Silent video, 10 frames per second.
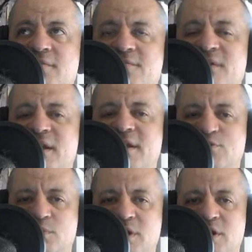
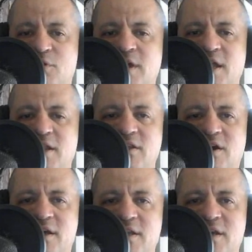finish with Killer Kelly
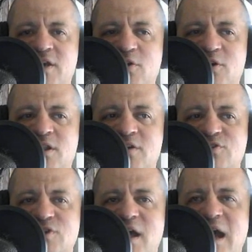locking the killer
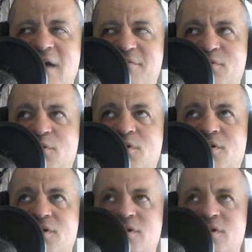clutch after